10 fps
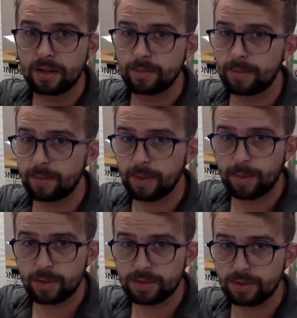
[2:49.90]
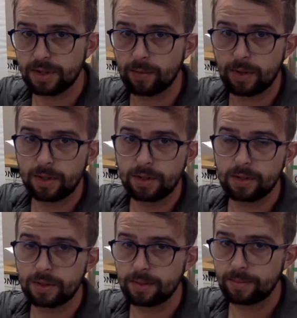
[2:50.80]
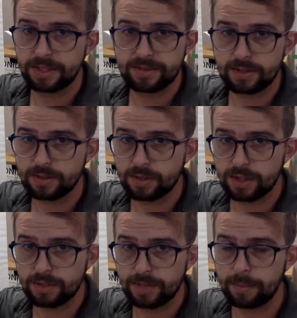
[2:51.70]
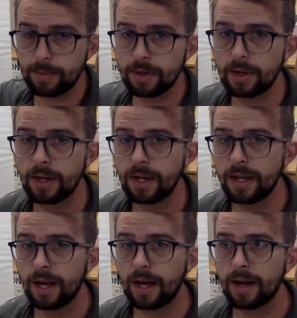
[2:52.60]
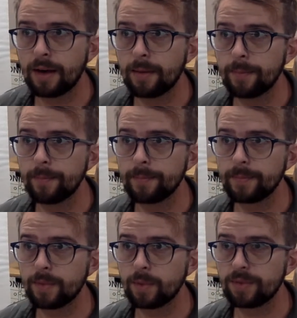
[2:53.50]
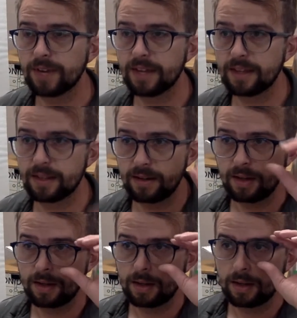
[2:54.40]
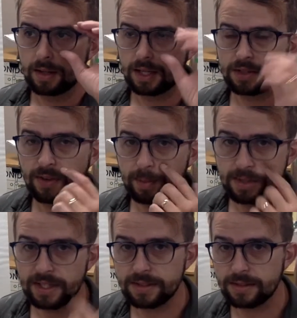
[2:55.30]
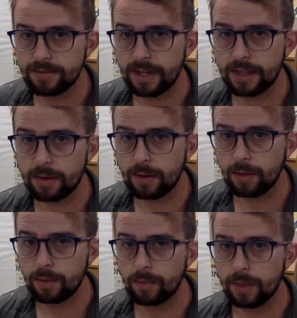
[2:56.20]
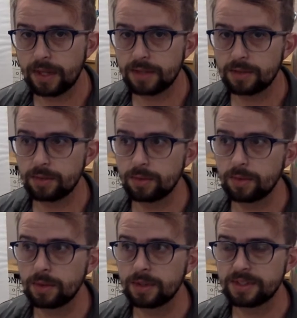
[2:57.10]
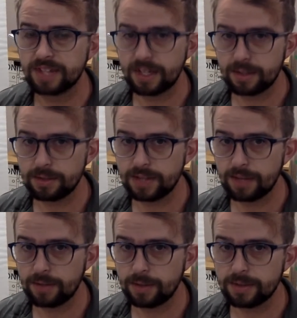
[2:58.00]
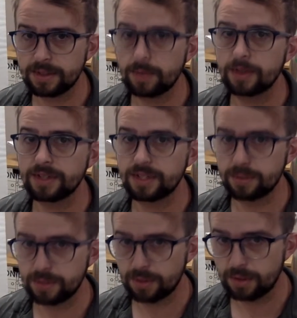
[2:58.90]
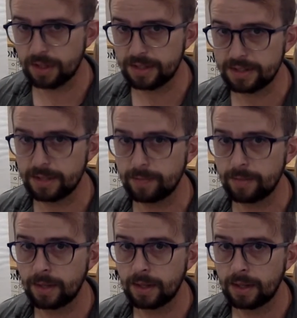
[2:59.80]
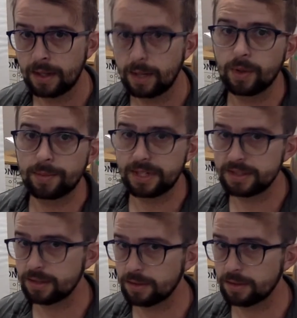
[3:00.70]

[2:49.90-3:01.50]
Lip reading: maybe a poster on the wall or a piece of construction paper. We find that each family tends to find their own way to study those high frequency words and to internalize them. It will be easier